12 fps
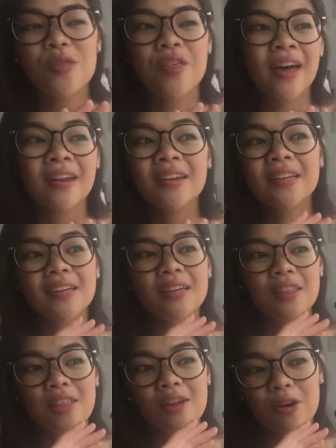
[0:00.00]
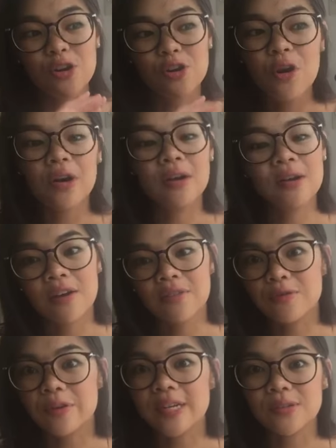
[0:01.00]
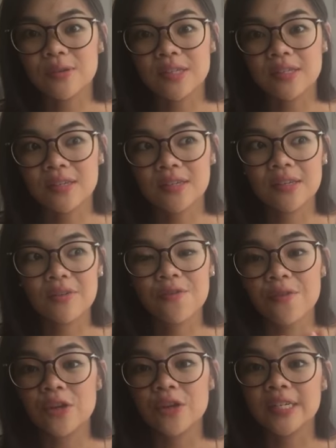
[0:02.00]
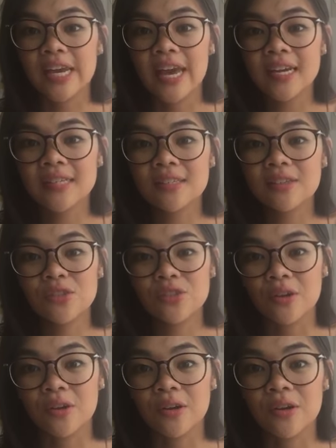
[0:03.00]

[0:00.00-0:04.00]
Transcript: that there are not enough resources for your texts. So